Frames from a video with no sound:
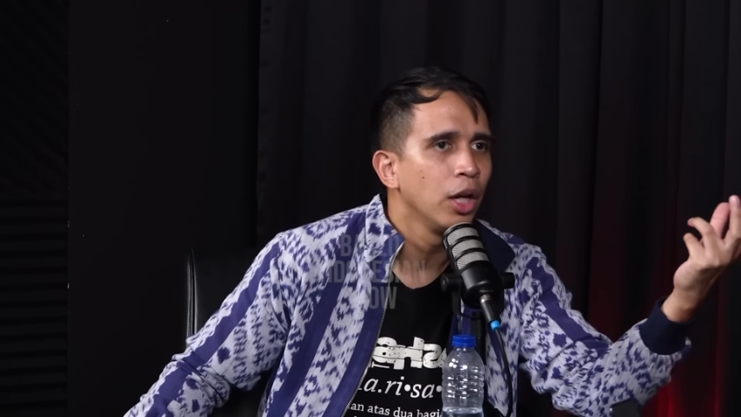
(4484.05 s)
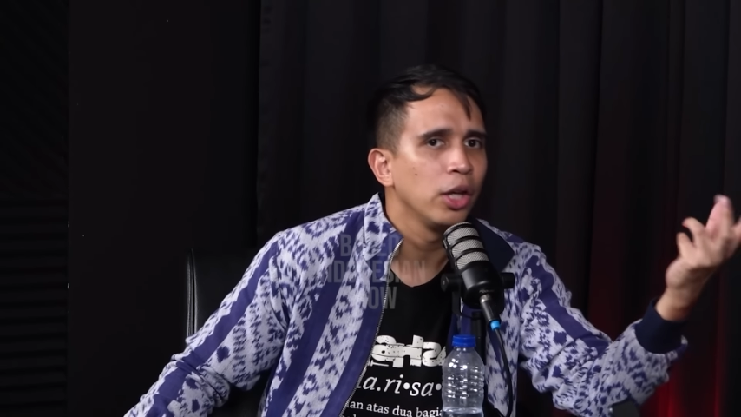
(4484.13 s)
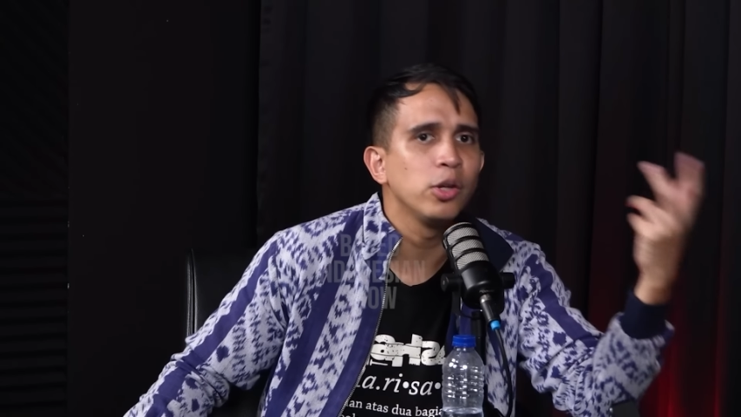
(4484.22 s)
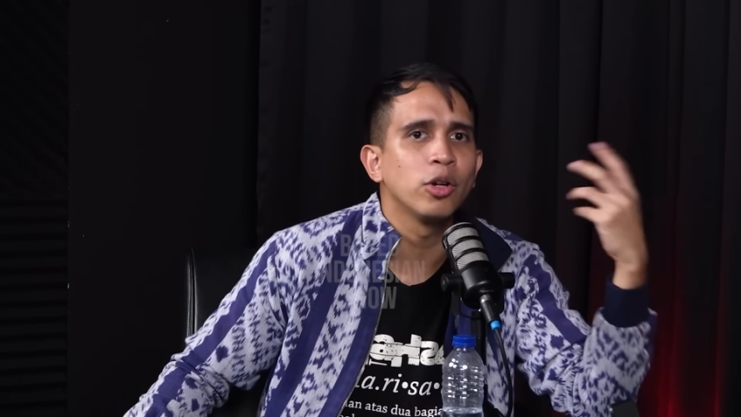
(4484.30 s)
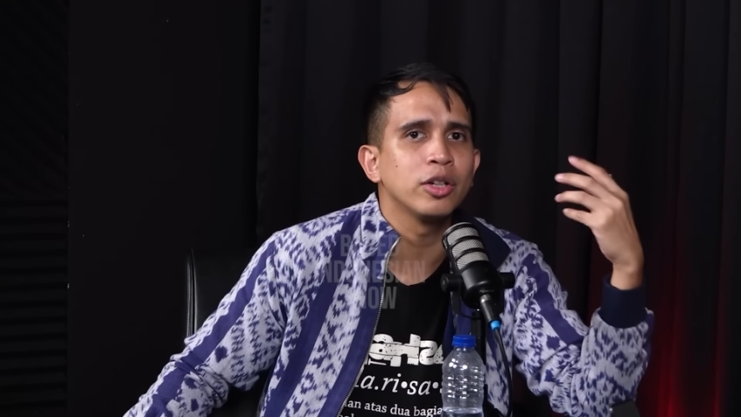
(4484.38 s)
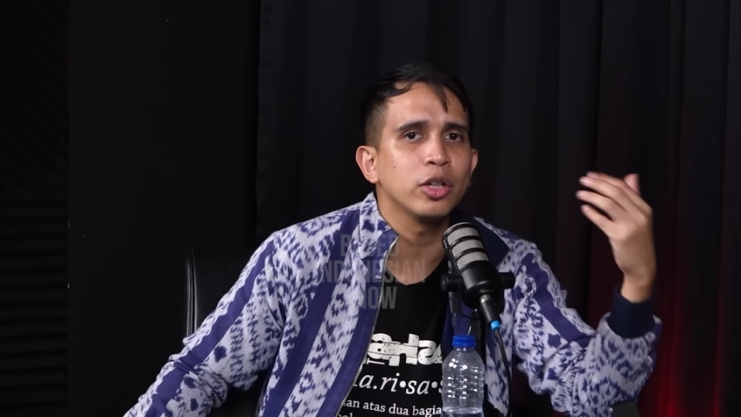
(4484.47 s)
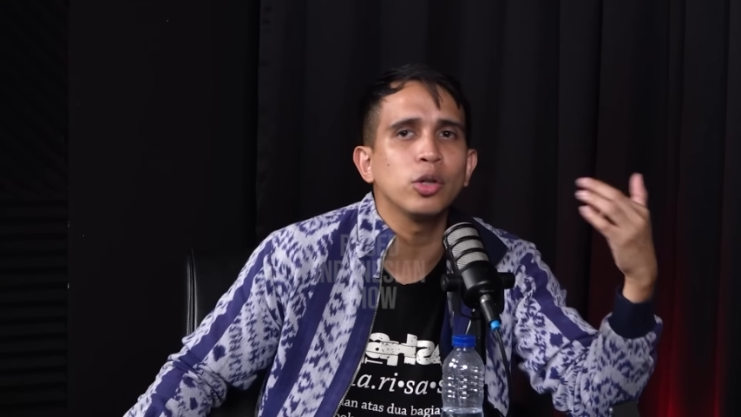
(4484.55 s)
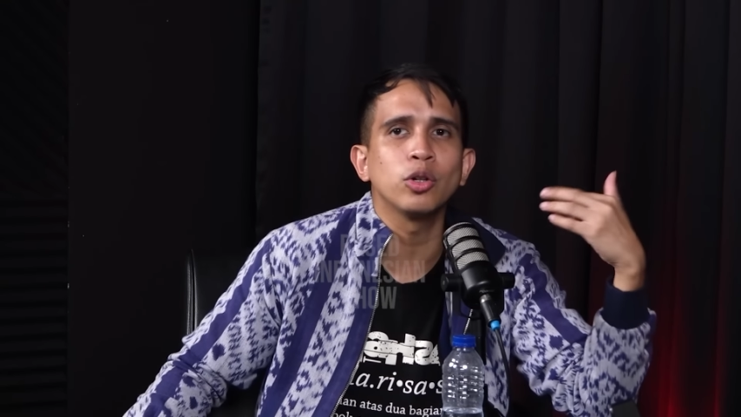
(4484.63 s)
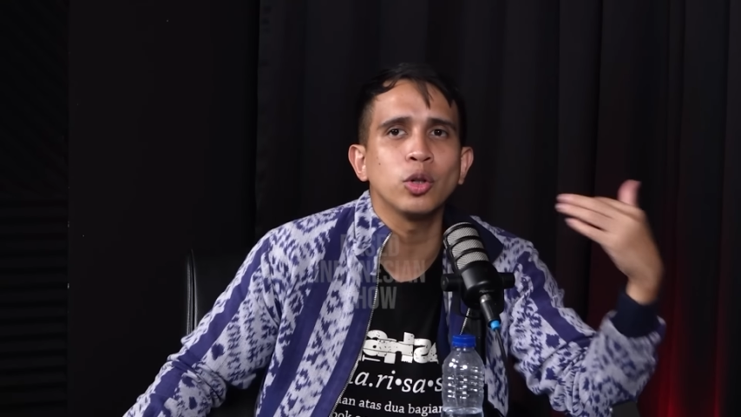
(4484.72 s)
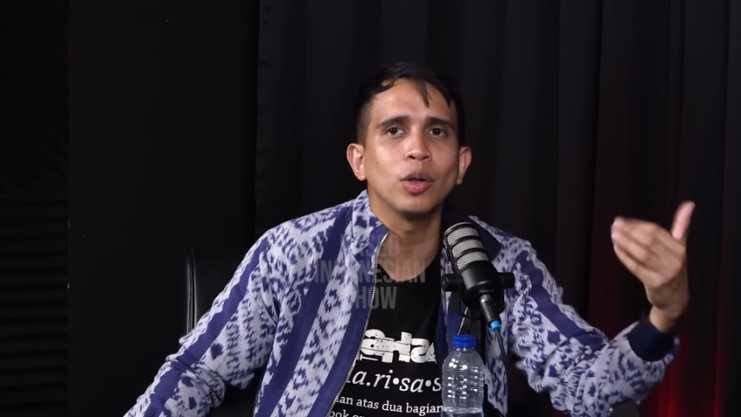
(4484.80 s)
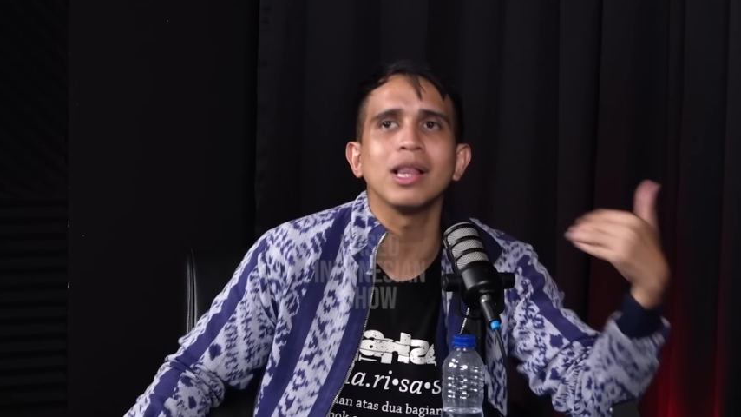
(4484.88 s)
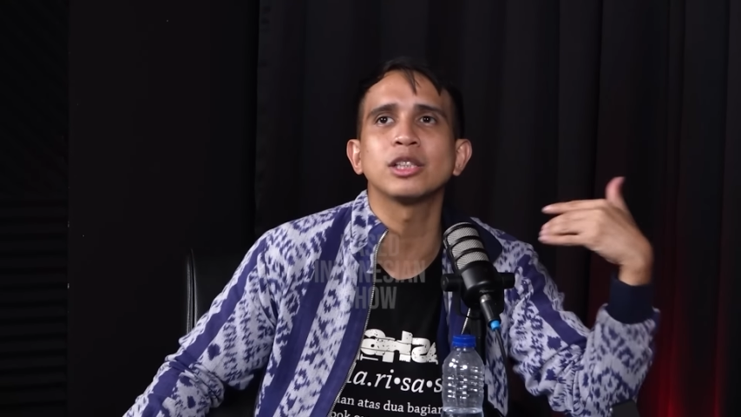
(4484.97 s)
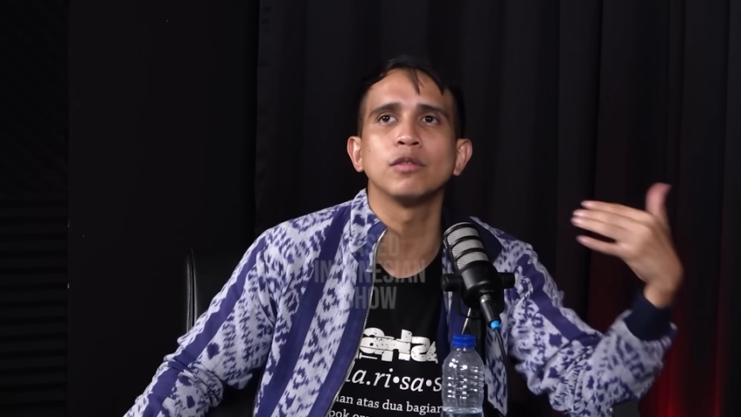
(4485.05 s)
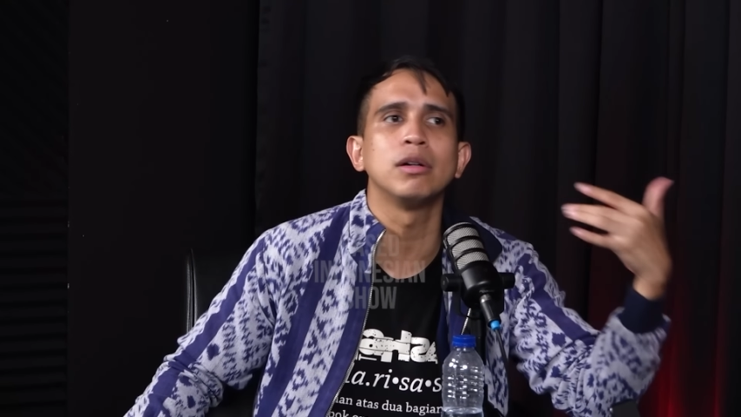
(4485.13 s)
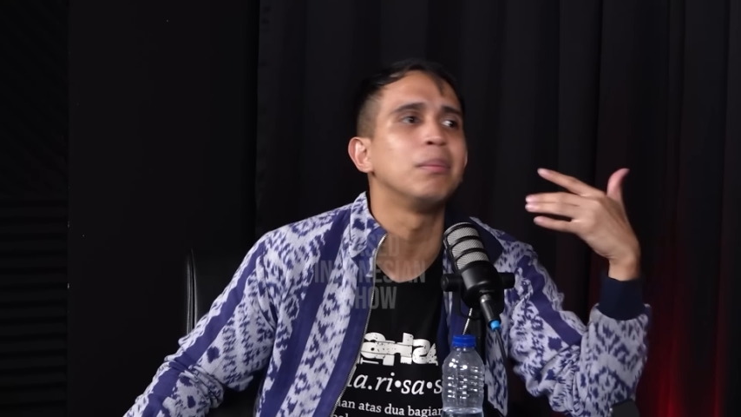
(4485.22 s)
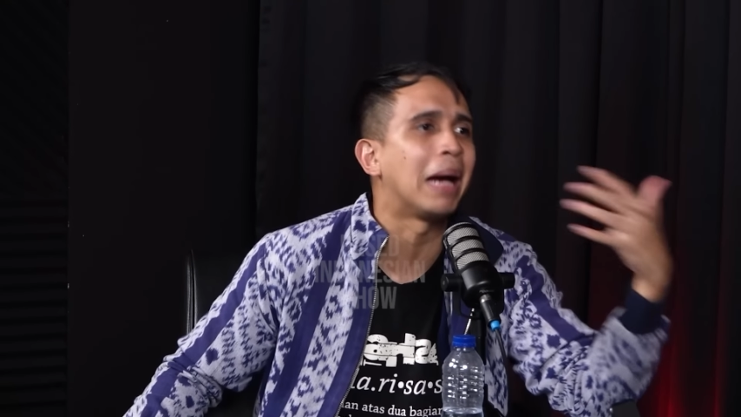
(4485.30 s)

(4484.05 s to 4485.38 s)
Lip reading: You're no less of a